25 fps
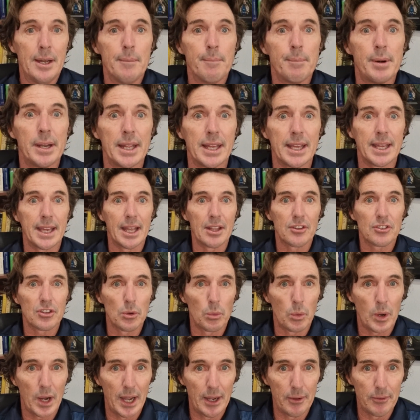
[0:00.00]
But he gets
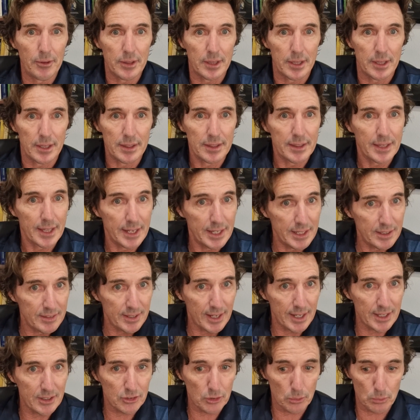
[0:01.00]
away with it. Then he
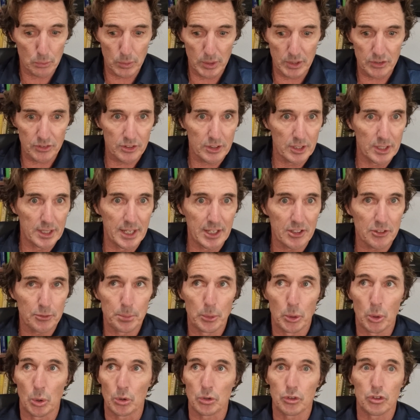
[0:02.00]
takes a risk the next
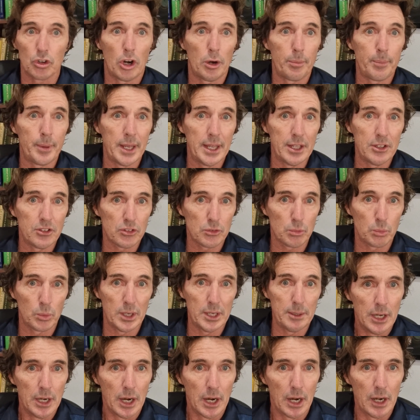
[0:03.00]
ball. Top edge
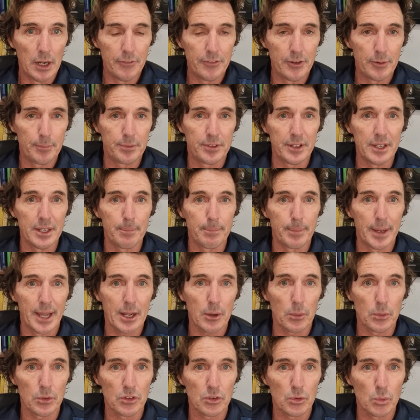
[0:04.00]
sweep over deep
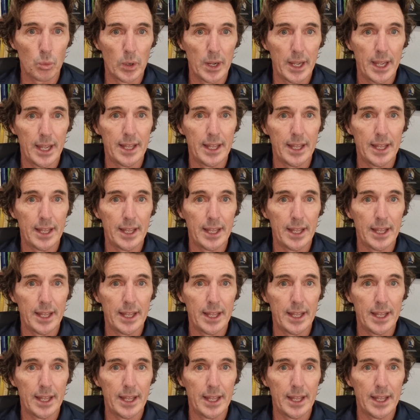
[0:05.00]
backward square.